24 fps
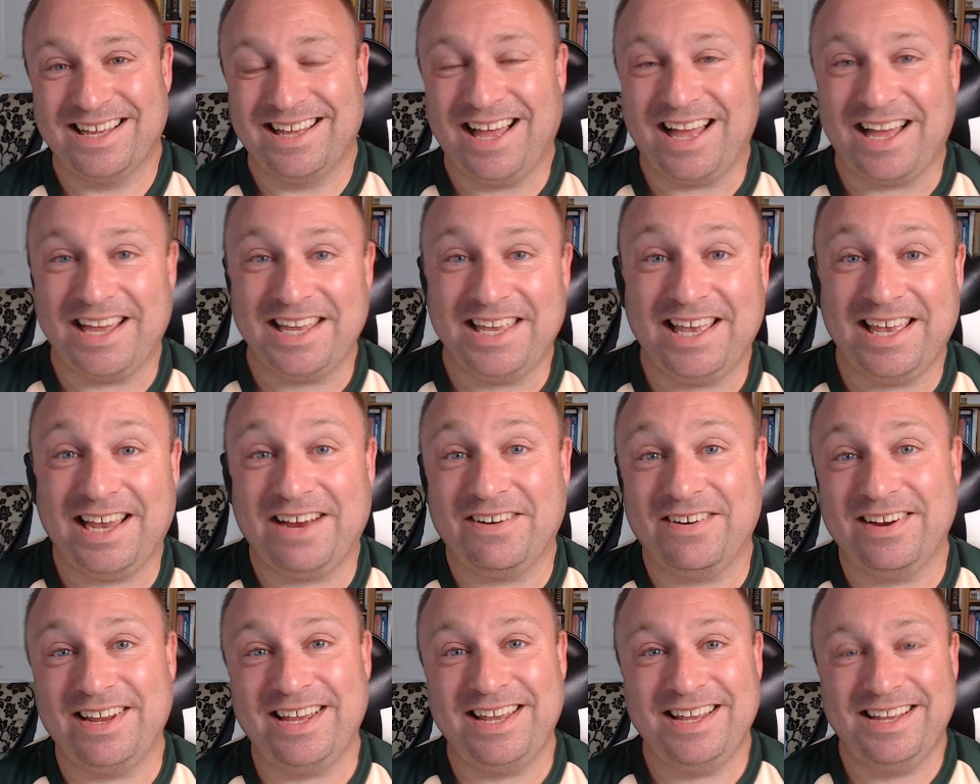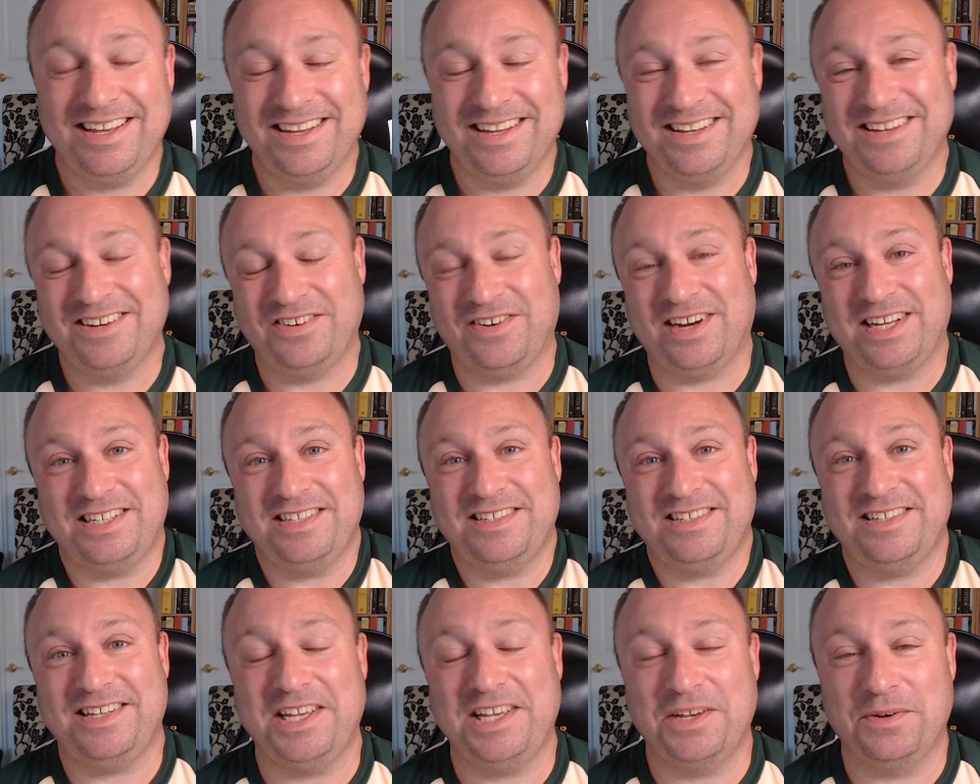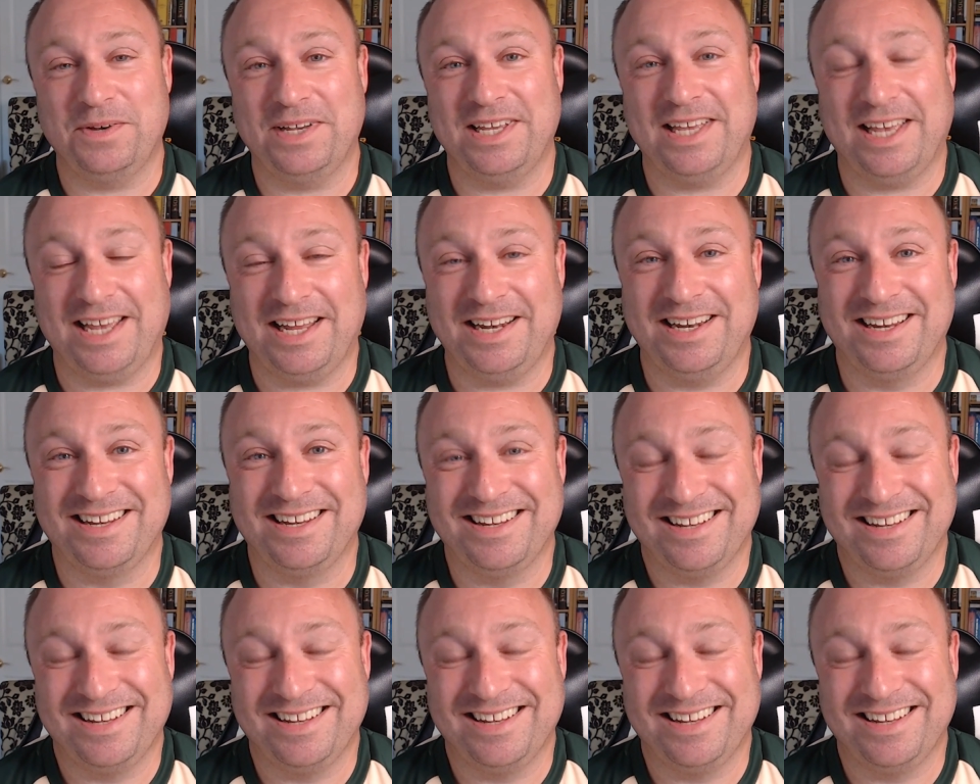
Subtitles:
Hi, Carrie. Great to see you again.